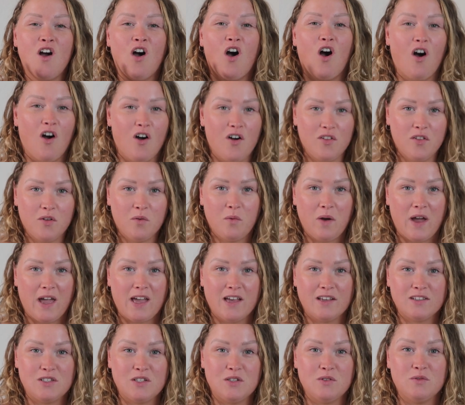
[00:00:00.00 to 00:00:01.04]
all the
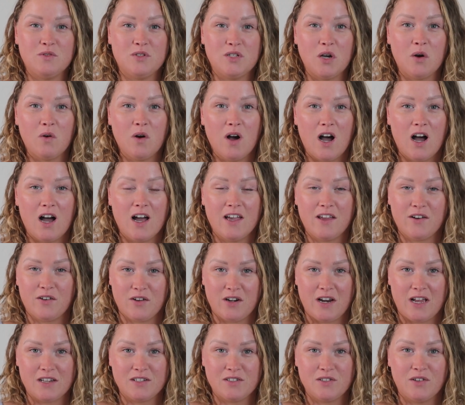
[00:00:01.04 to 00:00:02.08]
way to Doha
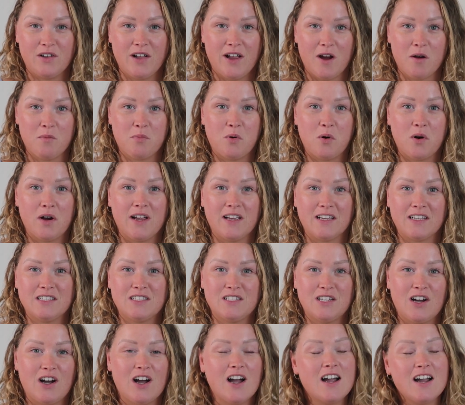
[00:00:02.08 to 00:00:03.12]
International Airport in
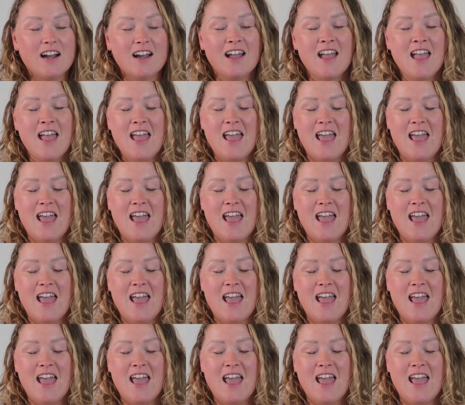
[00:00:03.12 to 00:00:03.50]
Qatar,